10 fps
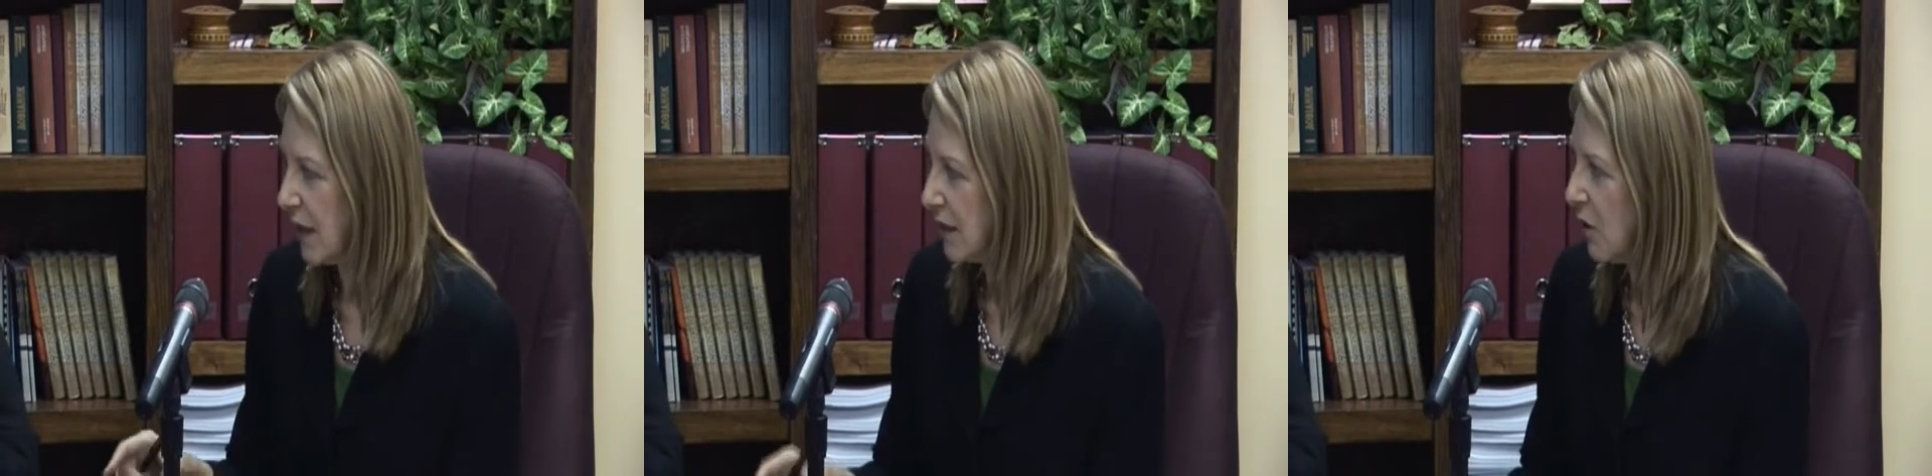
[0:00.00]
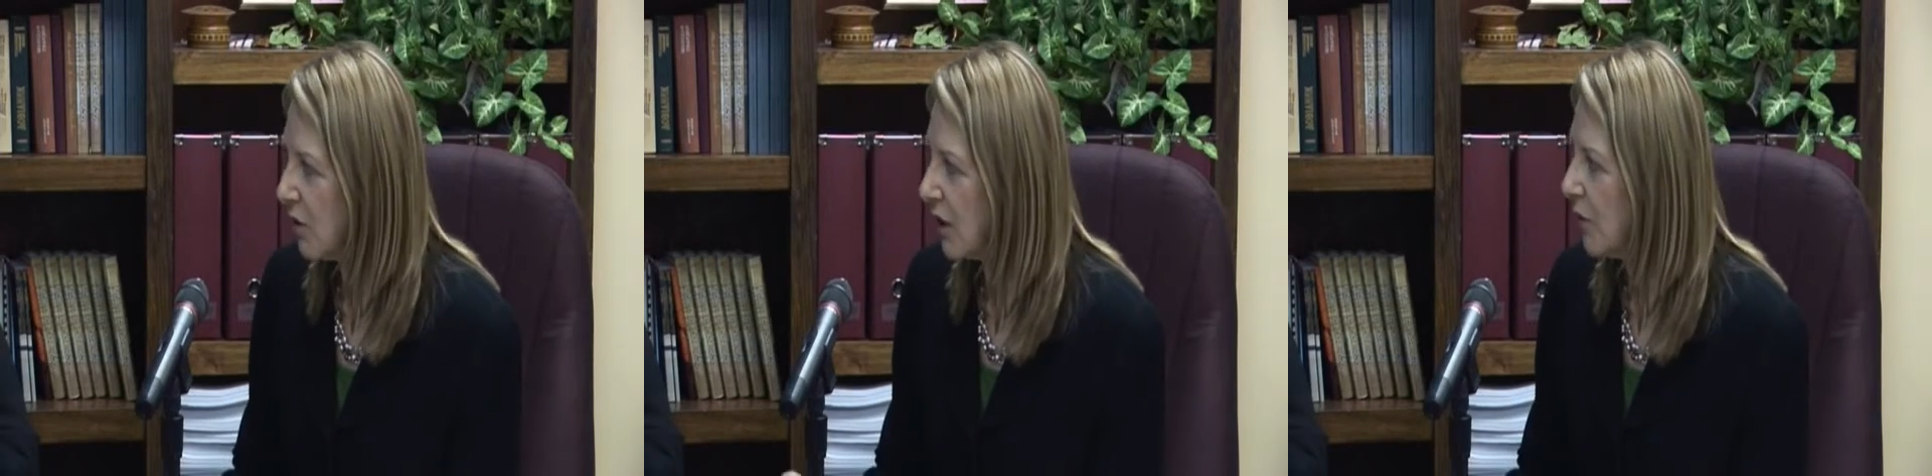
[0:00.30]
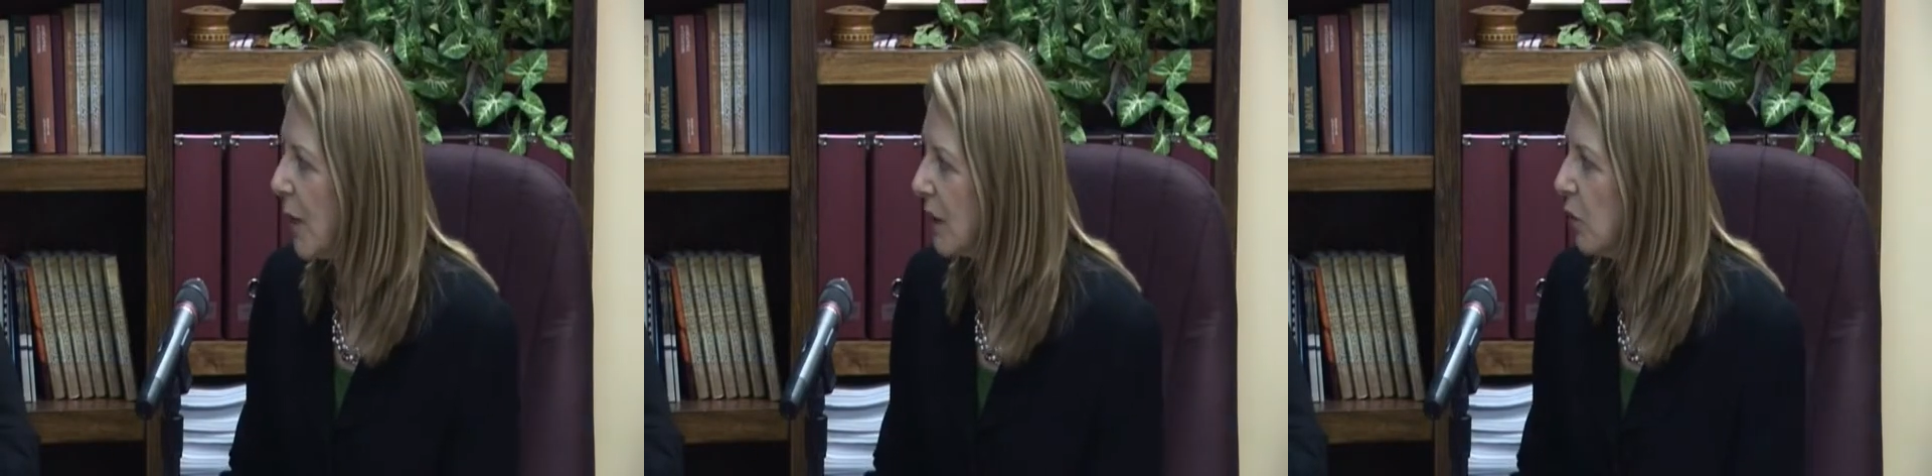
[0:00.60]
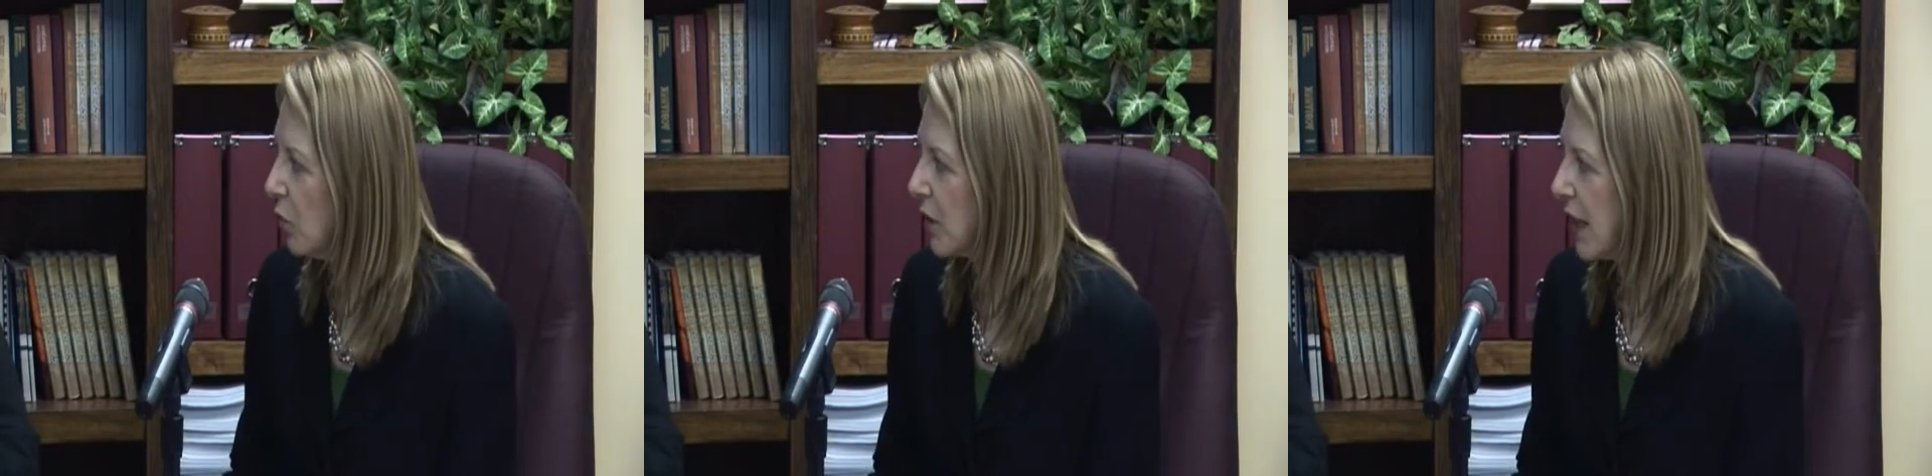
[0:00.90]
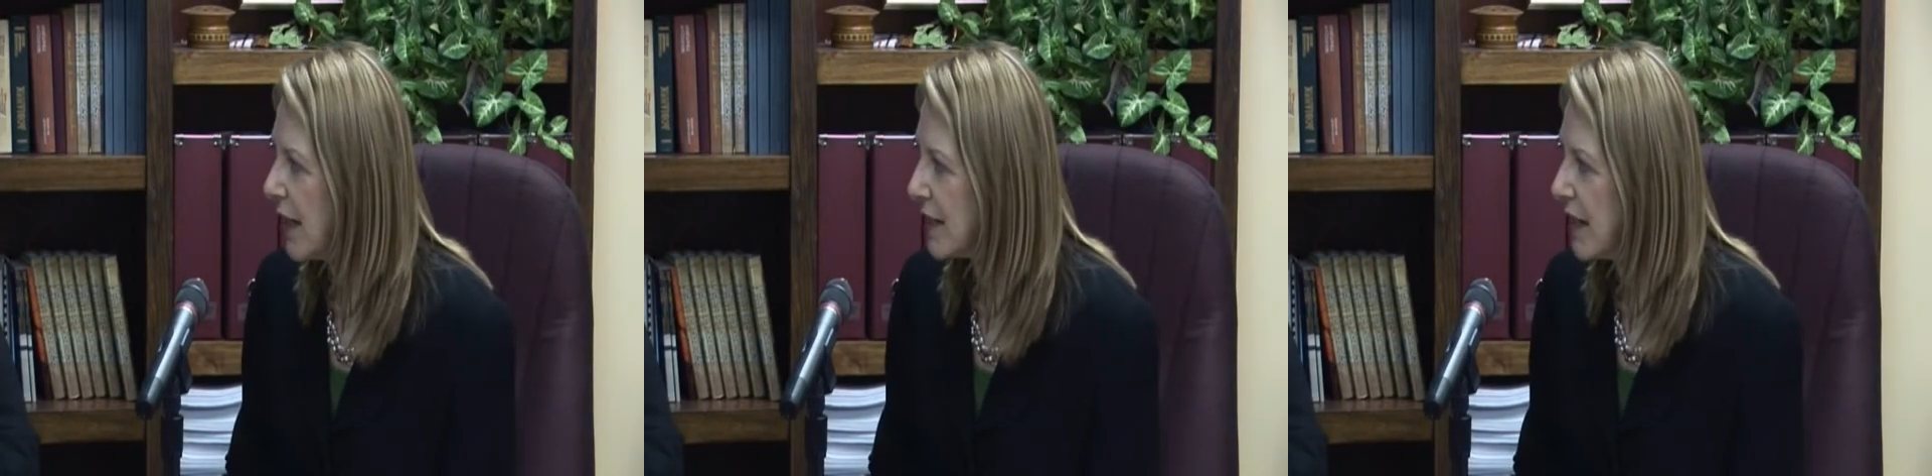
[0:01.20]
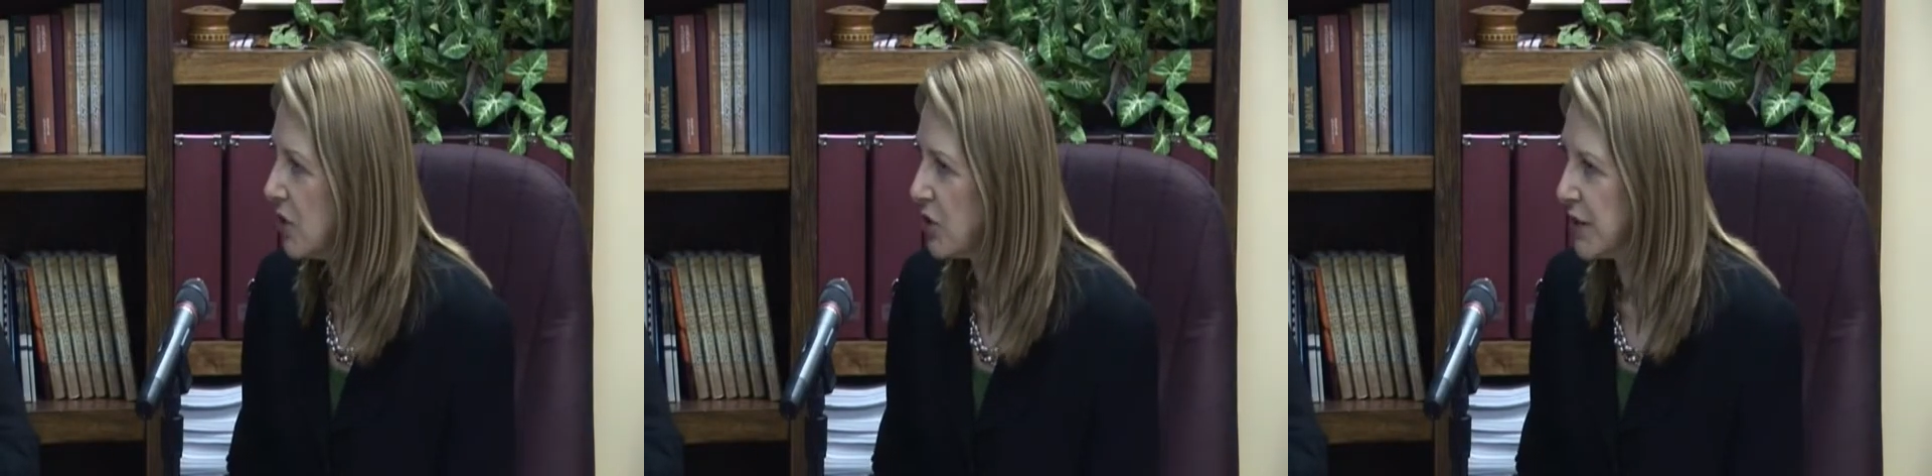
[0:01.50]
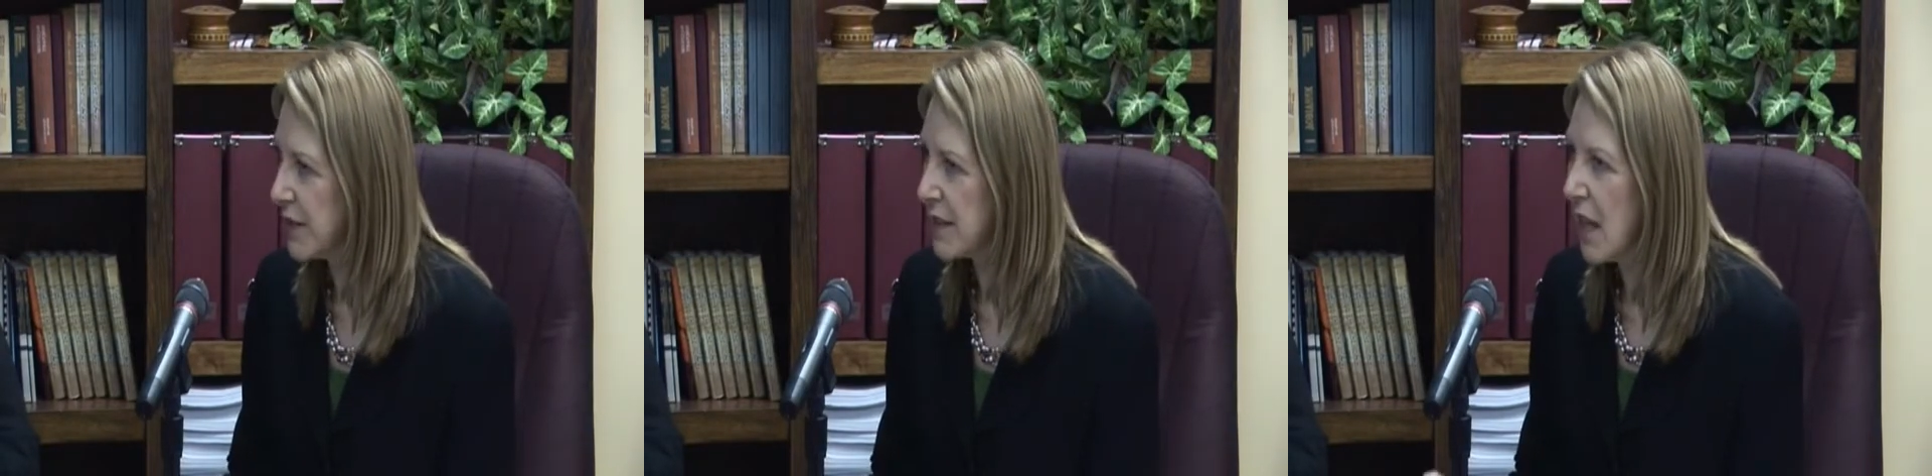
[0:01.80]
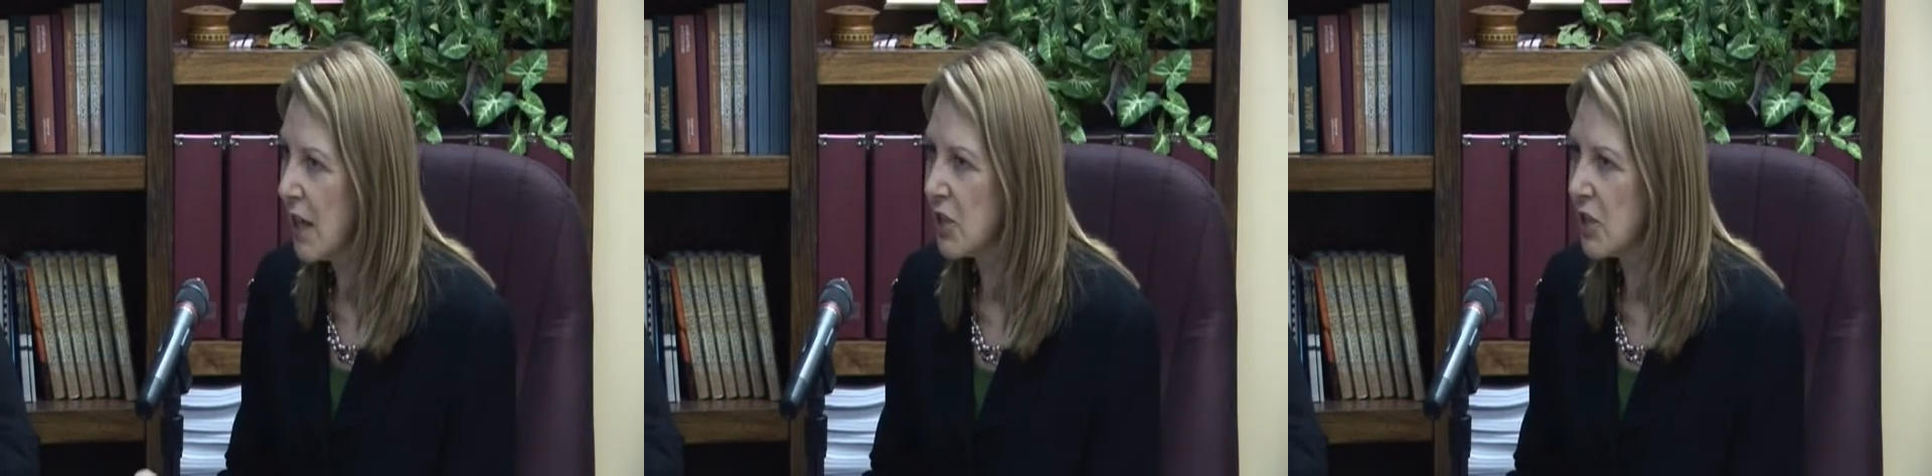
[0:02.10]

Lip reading: and non-governmental organizations